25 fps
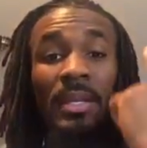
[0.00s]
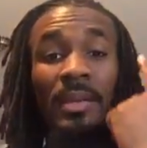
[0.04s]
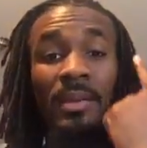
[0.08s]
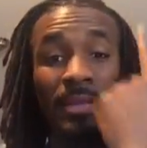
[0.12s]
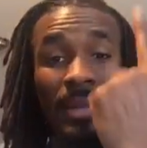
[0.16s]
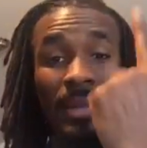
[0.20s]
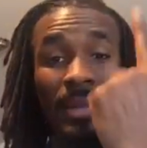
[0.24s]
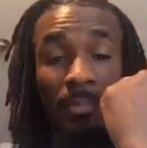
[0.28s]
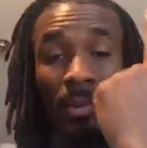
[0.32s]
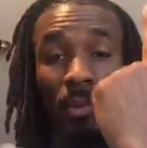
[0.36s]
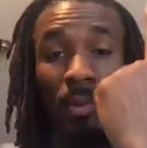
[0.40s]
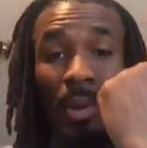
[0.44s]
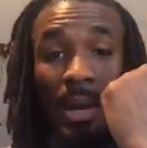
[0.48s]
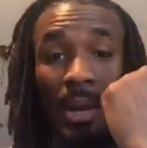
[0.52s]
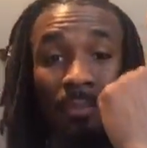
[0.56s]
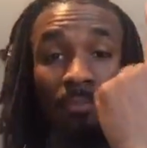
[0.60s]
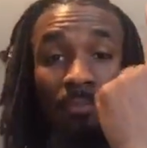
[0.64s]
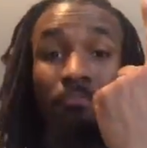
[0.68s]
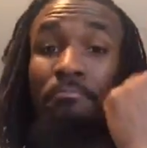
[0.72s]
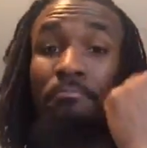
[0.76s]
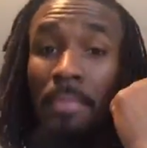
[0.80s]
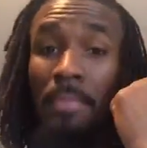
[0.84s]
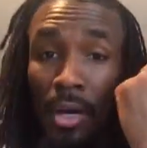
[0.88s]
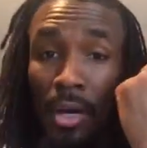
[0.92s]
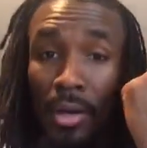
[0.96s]
Number one,
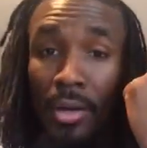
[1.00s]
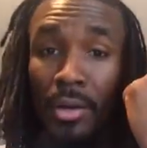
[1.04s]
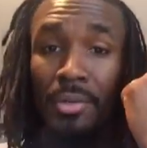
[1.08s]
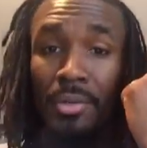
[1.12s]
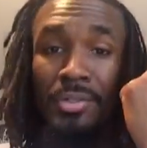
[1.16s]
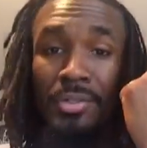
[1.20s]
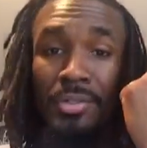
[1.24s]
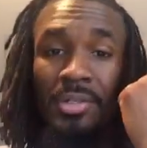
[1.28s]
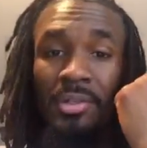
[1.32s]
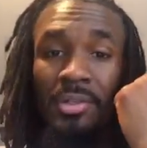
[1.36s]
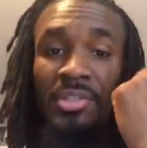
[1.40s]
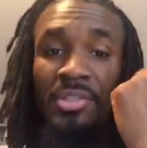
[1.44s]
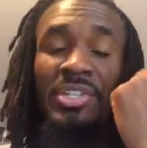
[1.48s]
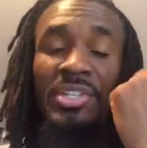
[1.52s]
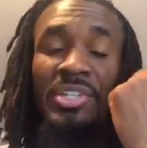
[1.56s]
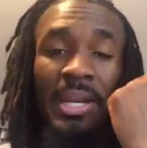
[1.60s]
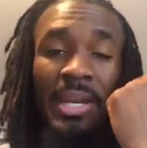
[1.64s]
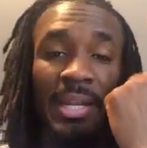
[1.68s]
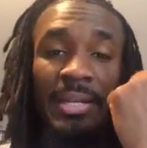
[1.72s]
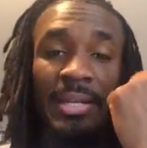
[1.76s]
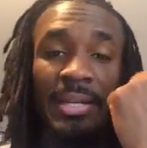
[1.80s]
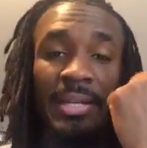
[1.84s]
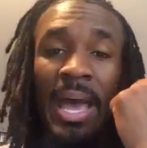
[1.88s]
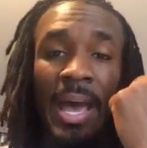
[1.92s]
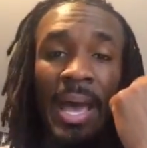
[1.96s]
merge. Shut
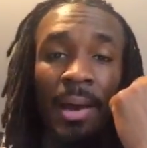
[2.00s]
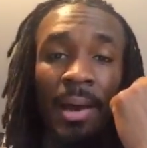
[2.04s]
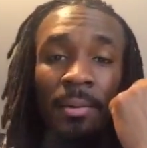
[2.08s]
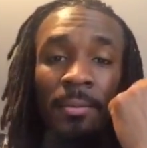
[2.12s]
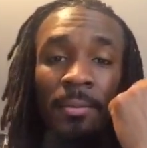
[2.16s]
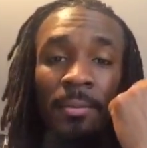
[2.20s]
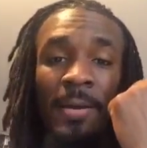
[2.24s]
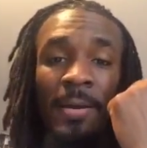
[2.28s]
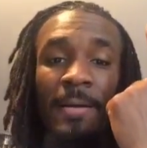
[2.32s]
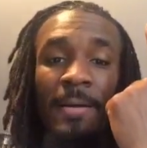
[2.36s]
it down.